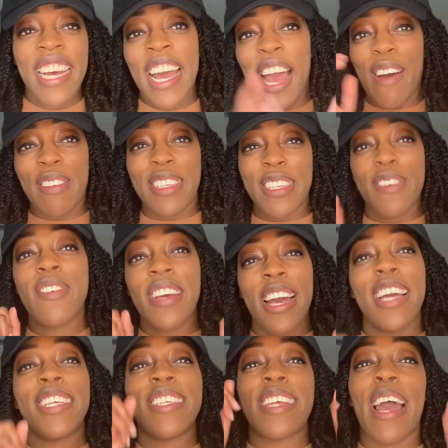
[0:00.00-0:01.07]
I'll see you
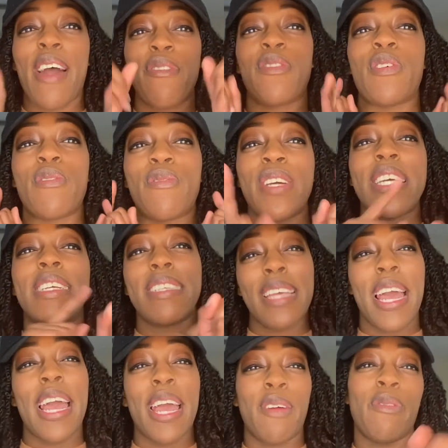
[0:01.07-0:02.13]
guys after week
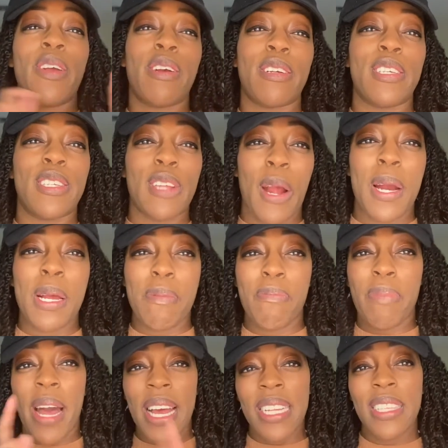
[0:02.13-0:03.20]
ten. We are starting
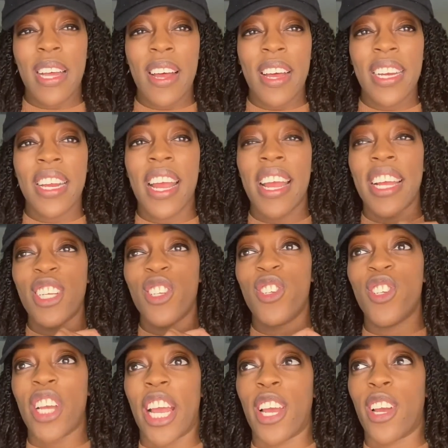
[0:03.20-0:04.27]
Python and
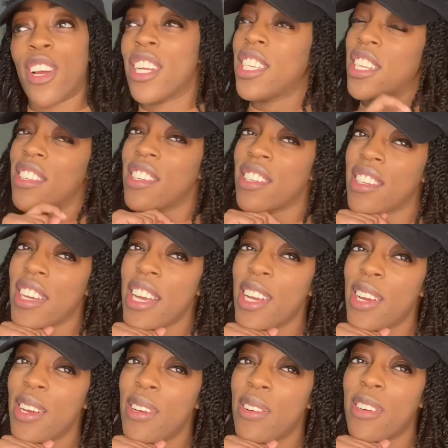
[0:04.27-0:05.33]
Django. Is it the
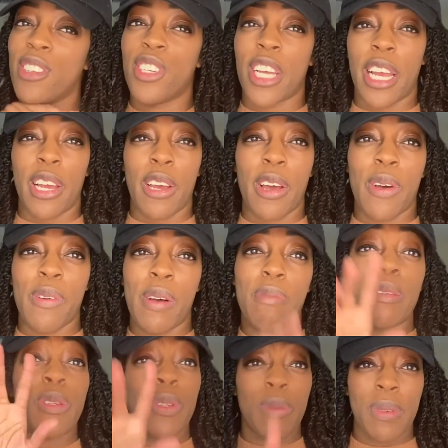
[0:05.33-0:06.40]
Django or Django? I'm
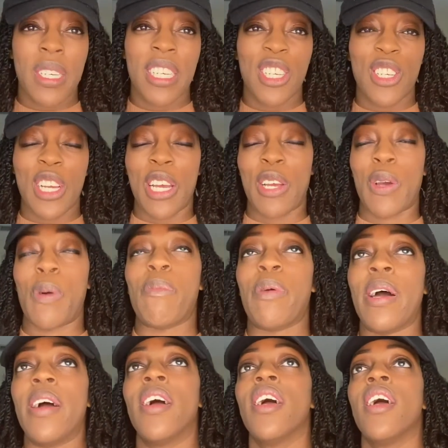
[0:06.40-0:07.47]
assuming it's Django,
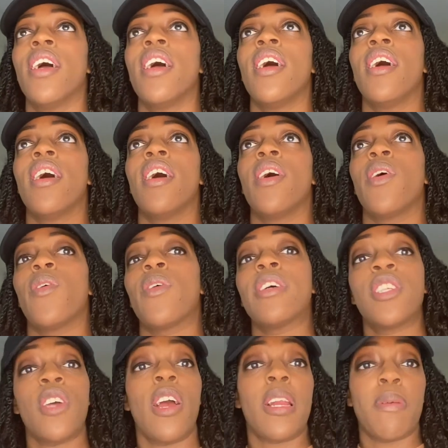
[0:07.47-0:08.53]
but we're
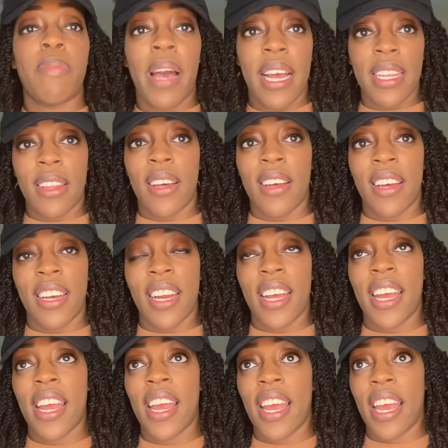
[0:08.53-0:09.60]
starting Python
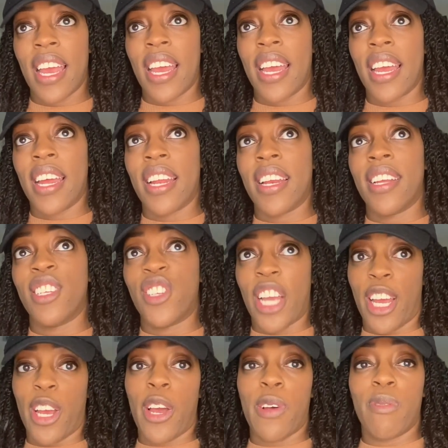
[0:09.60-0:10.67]
and
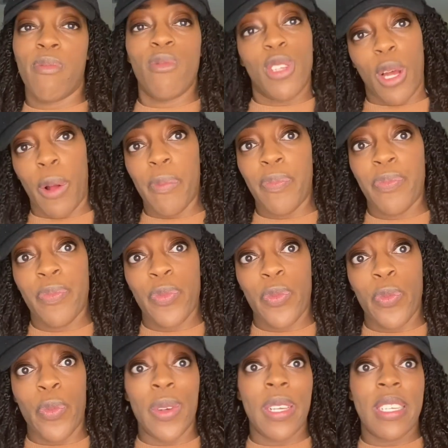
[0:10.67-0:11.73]
Django. So
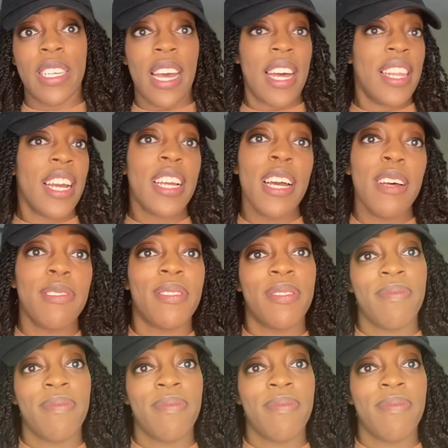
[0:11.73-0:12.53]
we'll see how that goes.